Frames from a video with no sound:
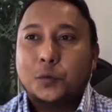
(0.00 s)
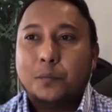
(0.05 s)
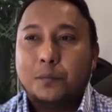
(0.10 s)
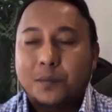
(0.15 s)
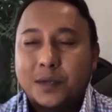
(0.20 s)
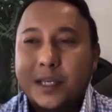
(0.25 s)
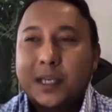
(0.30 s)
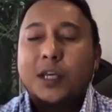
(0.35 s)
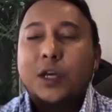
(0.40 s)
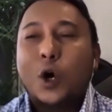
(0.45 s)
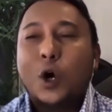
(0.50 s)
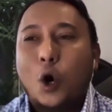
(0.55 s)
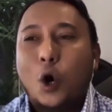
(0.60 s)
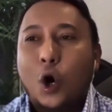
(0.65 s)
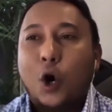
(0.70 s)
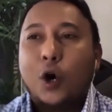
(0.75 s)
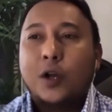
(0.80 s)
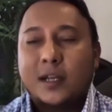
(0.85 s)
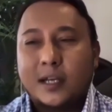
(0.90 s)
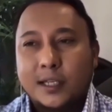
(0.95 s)
to be
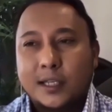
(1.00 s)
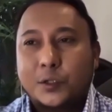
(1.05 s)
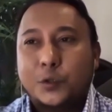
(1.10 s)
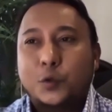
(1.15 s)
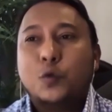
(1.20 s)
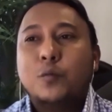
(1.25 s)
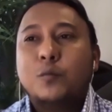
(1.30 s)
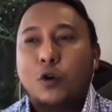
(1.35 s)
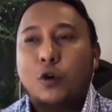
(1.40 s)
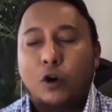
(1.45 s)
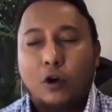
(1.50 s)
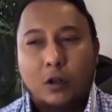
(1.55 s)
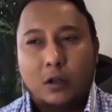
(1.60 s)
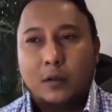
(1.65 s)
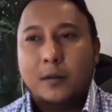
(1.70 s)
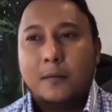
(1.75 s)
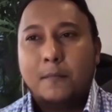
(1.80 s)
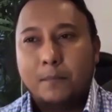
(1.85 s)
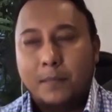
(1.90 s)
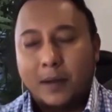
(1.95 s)
on a Zoom
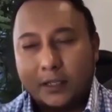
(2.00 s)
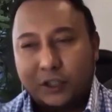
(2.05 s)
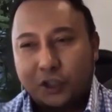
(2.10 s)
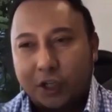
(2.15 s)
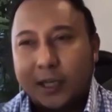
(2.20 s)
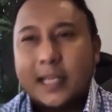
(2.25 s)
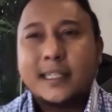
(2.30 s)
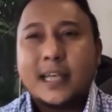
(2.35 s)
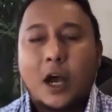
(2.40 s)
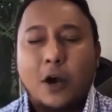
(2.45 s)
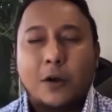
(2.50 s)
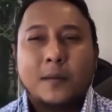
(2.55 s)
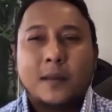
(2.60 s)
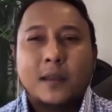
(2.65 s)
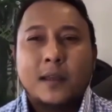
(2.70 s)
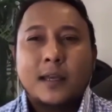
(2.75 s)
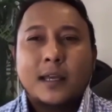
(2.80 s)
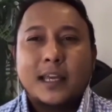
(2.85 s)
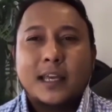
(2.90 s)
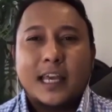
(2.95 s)
call. But check this out.
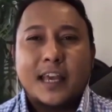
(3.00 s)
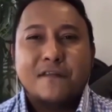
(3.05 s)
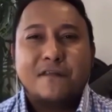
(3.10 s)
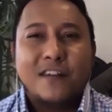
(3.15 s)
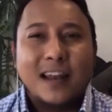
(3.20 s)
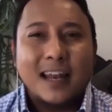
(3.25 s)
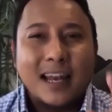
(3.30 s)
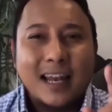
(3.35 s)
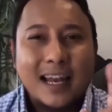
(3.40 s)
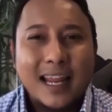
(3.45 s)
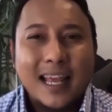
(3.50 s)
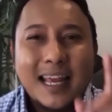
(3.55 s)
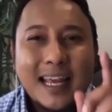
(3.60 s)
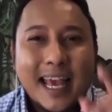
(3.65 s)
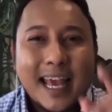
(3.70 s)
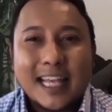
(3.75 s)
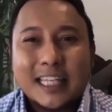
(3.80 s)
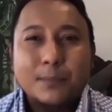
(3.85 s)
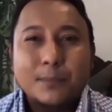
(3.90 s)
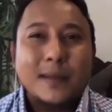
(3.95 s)
If a
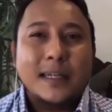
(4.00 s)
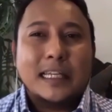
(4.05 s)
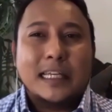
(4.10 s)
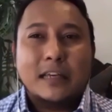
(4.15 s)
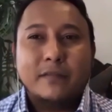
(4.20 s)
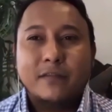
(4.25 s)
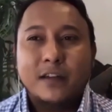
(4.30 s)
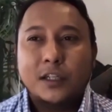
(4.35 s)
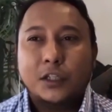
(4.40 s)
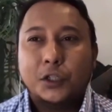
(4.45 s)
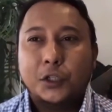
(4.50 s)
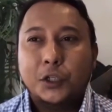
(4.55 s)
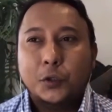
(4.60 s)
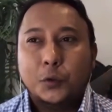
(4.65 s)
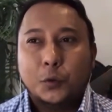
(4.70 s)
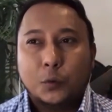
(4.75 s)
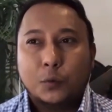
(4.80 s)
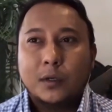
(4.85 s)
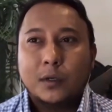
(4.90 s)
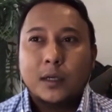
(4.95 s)
link has been given to
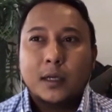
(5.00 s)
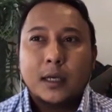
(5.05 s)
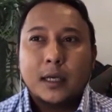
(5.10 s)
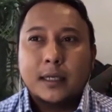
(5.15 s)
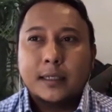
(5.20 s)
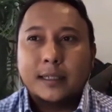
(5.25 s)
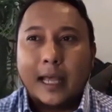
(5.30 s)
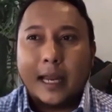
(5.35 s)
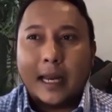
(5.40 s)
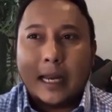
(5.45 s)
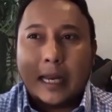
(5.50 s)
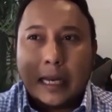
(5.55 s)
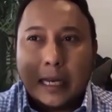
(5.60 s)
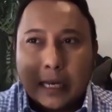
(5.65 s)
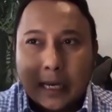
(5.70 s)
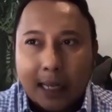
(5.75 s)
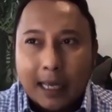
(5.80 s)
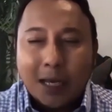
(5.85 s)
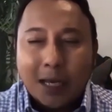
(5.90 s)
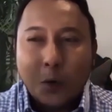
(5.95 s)
you, that
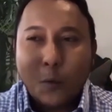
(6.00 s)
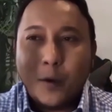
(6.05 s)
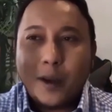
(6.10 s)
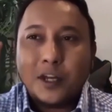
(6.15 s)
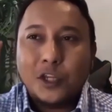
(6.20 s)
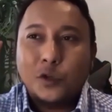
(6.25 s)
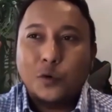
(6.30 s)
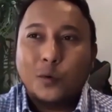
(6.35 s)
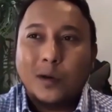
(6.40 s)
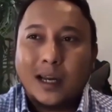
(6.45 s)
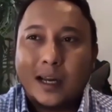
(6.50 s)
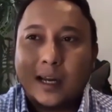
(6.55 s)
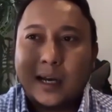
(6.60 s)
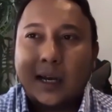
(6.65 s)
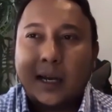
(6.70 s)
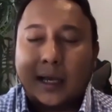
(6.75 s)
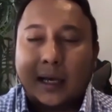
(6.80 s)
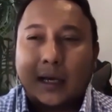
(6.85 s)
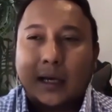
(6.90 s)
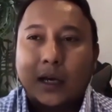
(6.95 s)
link, when you
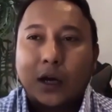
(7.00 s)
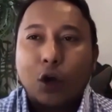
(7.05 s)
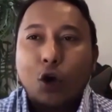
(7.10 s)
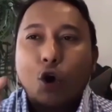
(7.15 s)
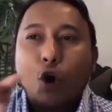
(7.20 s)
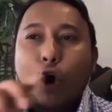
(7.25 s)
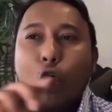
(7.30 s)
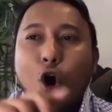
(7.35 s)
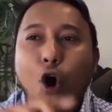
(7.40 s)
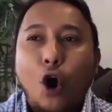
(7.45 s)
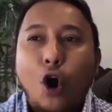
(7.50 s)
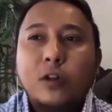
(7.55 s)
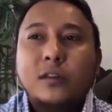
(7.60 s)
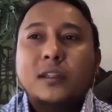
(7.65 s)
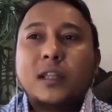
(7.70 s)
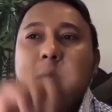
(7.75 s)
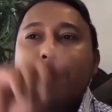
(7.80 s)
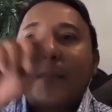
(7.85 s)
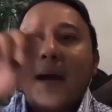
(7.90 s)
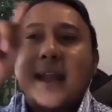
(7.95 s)
click,
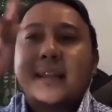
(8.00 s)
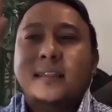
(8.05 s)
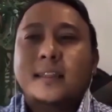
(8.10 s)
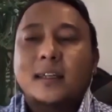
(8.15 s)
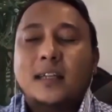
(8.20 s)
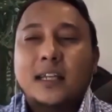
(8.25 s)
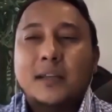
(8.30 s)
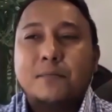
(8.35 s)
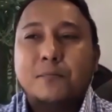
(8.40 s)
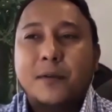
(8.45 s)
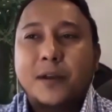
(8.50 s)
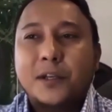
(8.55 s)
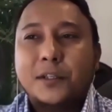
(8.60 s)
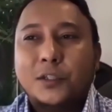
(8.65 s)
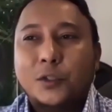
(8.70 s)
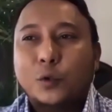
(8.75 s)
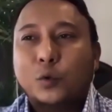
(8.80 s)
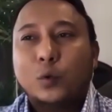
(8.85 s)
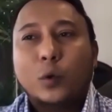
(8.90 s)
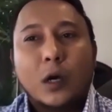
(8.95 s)
automatically
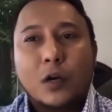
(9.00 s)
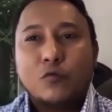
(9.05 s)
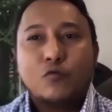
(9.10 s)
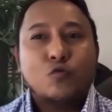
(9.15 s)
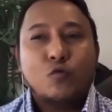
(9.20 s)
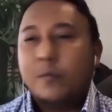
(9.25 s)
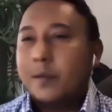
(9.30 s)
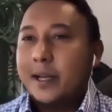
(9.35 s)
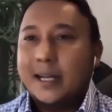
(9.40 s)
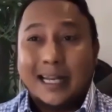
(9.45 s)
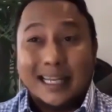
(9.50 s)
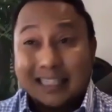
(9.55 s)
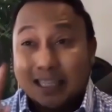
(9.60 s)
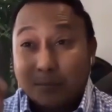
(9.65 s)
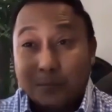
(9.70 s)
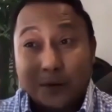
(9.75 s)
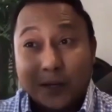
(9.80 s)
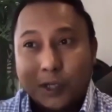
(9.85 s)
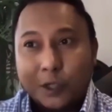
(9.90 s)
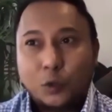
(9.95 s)
brings you to a room. It
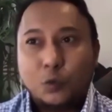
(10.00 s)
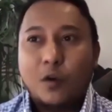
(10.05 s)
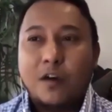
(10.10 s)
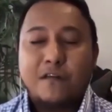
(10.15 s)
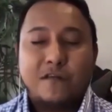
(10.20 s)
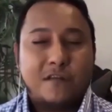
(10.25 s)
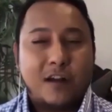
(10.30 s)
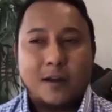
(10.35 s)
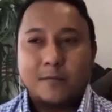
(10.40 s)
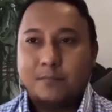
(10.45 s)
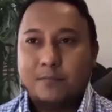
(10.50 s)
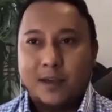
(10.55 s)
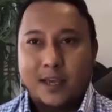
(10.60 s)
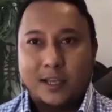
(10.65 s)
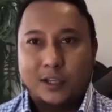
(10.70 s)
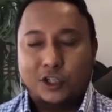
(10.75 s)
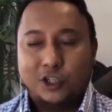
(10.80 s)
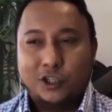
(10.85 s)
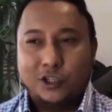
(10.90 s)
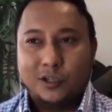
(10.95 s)
doesn't bring you to a front
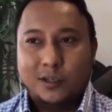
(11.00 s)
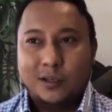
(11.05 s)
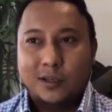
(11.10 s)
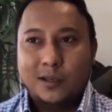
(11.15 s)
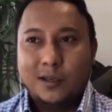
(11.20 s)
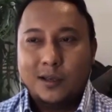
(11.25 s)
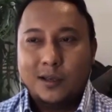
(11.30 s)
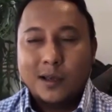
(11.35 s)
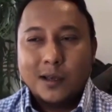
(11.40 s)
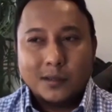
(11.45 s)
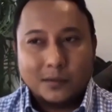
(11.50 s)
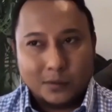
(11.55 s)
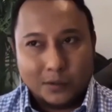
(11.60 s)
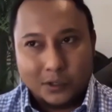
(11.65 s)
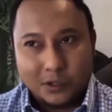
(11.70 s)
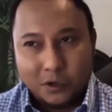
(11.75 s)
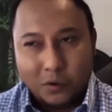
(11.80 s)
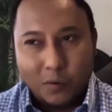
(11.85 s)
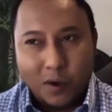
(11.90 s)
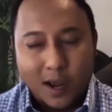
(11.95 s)
page. So
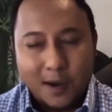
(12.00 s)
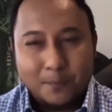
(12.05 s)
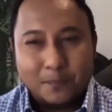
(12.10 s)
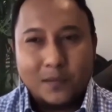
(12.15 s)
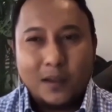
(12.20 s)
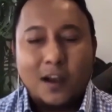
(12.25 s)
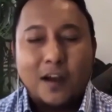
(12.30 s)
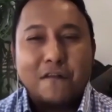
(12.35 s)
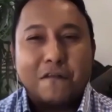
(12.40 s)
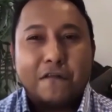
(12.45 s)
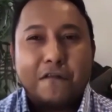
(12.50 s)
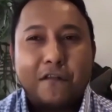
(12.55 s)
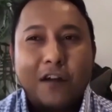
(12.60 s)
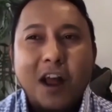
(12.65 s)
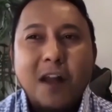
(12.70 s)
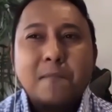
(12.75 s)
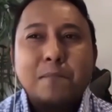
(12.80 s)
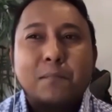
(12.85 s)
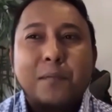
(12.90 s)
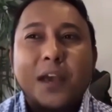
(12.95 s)
you know what? A
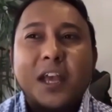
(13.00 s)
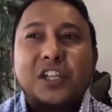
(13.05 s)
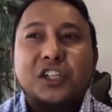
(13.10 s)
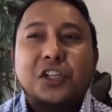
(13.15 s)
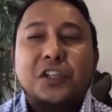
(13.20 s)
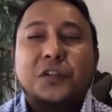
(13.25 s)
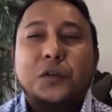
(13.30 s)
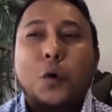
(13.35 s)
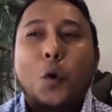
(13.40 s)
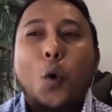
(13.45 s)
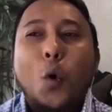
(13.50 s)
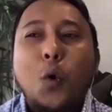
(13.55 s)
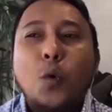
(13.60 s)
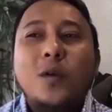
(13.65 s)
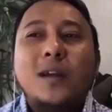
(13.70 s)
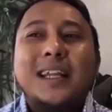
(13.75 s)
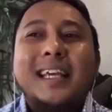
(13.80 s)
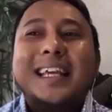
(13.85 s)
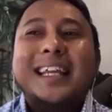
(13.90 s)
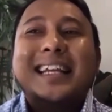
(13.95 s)
front page is
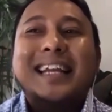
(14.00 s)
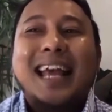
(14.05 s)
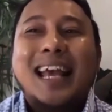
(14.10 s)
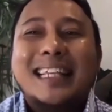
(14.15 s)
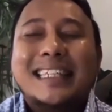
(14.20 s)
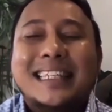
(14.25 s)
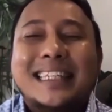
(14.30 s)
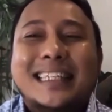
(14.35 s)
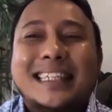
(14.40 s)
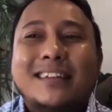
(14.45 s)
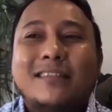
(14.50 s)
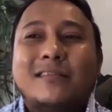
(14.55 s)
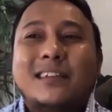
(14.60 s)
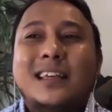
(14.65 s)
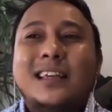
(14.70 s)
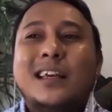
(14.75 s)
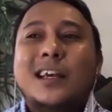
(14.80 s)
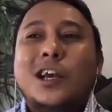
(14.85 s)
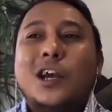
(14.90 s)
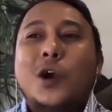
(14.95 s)
only
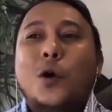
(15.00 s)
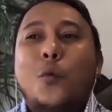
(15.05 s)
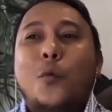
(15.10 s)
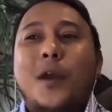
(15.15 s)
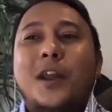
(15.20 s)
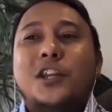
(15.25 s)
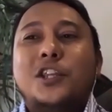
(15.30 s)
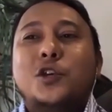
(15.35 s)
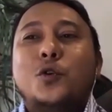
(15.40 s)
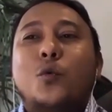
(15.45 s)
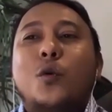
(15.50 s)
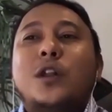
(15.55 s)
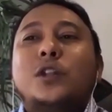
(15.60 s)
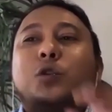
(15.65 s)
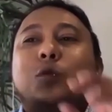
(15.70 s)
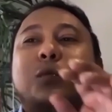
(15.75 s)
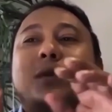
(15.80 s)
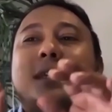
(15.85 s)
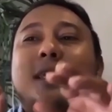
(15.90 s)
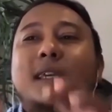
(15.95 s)
necessary when you
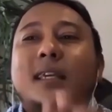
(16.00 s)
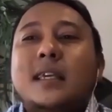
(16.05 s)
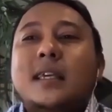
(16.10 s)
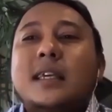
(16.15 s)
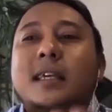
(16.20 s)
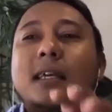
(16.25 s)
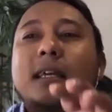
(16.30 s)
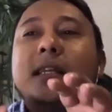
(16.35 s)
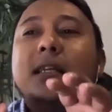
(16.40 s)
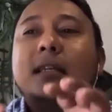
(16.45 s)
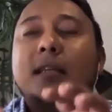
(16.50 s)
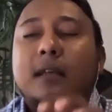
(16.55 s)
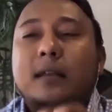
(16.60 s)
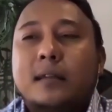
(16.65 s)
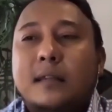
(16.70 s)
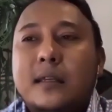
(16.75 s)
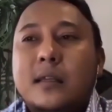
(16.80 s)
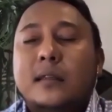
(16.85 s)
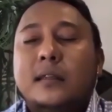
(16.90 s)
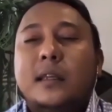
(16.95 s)
want to key in the
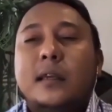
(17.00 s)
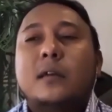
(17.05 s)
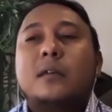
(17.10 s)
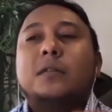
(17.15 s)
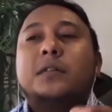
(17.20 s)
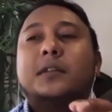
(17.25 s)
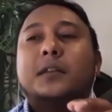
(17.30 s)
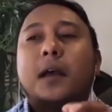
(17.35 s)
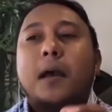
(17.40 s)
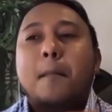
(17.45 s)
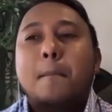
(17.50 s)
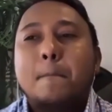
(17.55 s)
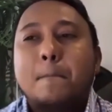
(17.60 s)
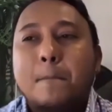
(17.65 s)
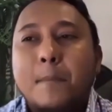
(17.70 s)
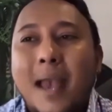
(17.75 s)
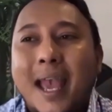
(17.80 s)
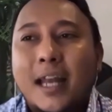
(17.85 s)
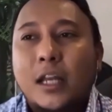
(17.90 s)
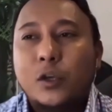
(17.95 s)
details
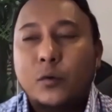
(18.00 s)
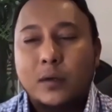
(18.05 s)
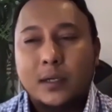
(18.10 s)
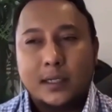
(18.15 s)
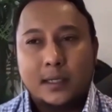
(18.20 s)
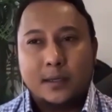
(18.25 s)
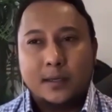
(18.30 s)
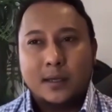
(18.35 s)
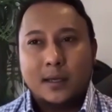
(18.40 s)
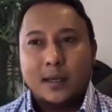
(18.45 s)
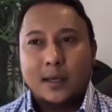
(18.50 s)
manually.